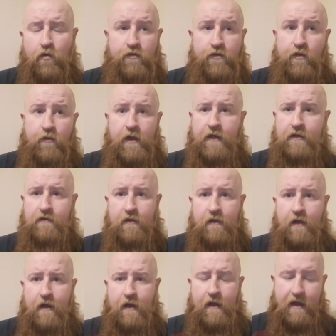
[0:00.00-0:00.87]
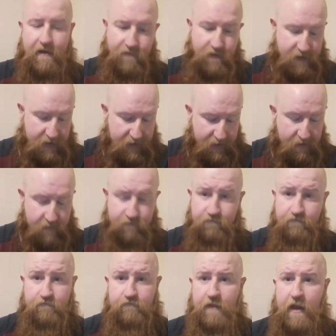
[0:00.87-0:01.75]
The reason that everything
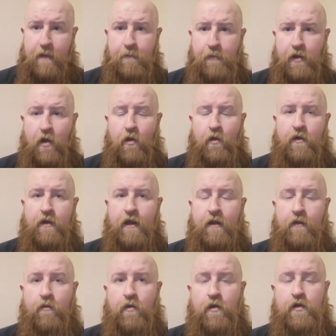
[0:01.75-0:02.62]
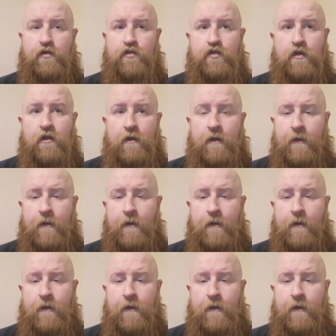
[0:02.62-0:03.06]
imploded was